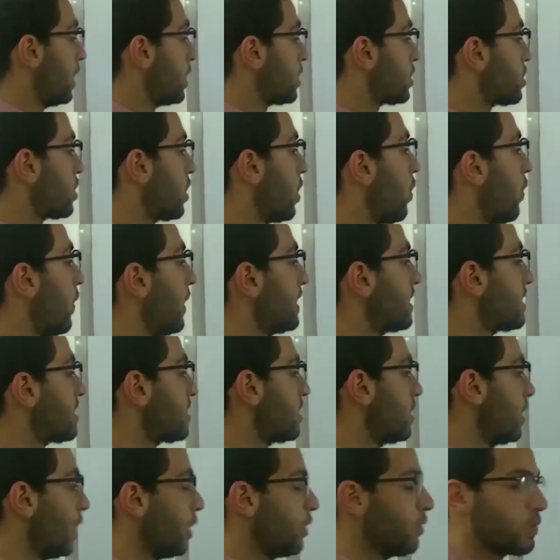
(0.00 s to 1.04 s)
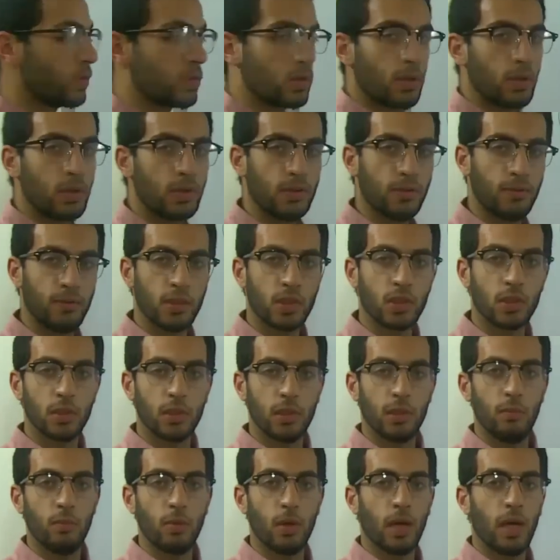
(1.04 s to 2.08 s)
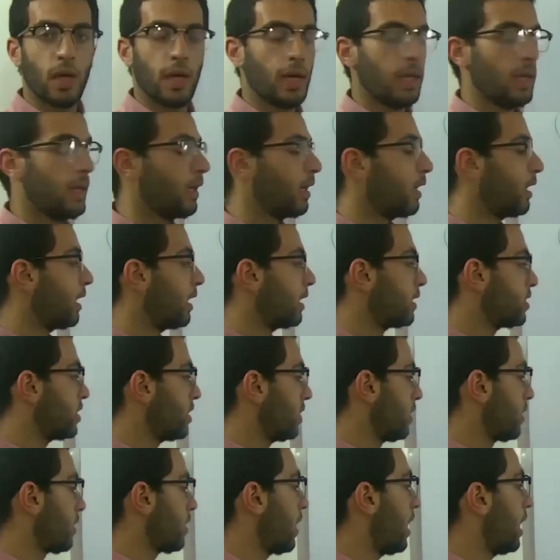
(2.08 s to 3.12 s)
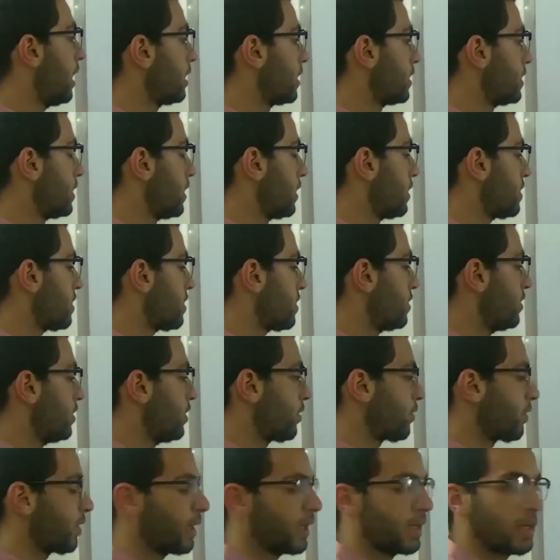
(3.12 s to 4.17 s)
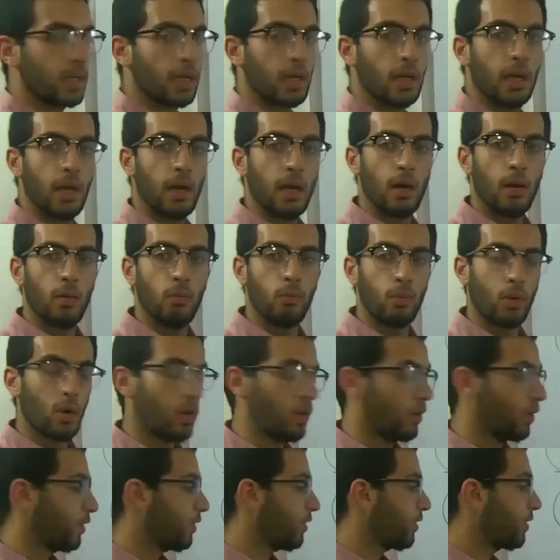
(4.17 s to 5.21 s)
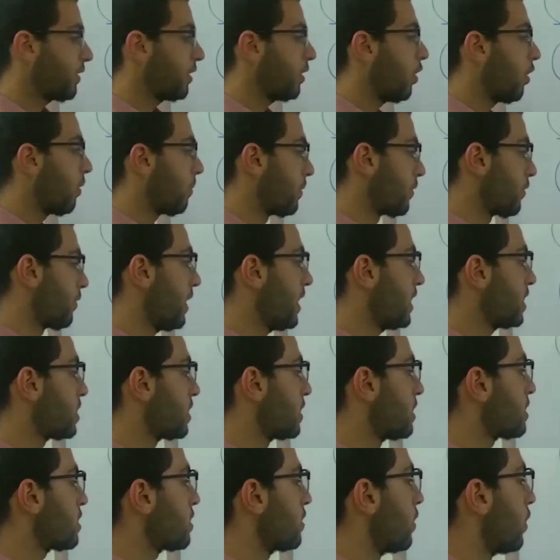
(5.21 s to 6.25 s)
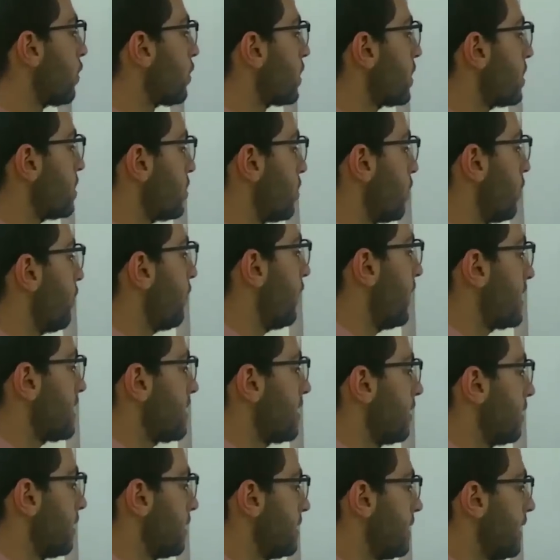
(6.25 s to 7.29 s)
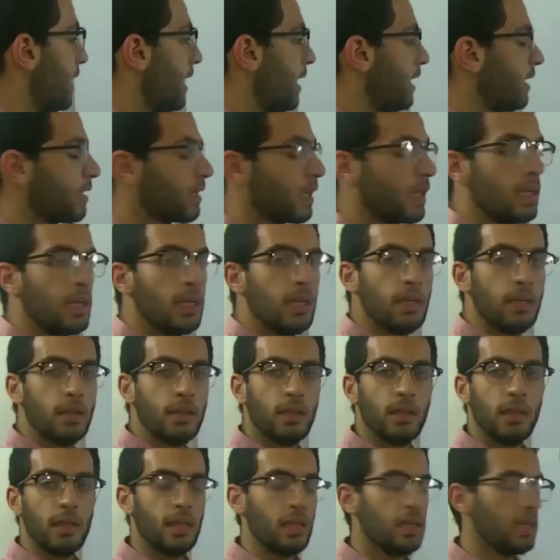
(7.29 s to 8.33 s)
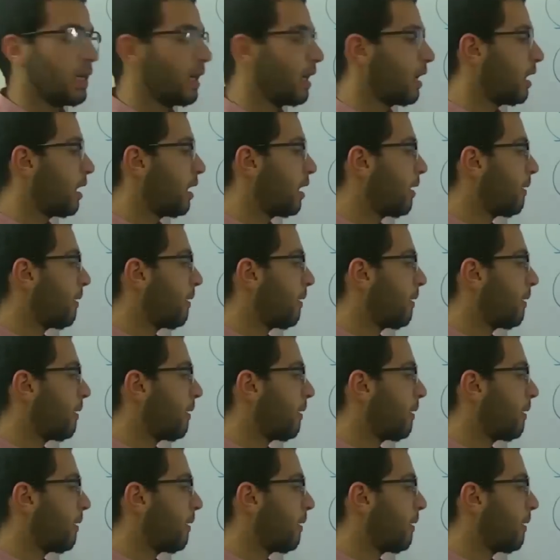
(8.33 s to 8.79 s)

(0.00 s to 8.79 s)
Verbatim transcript: So it's used artificially by gynecologists during birth operations in order to facilitate the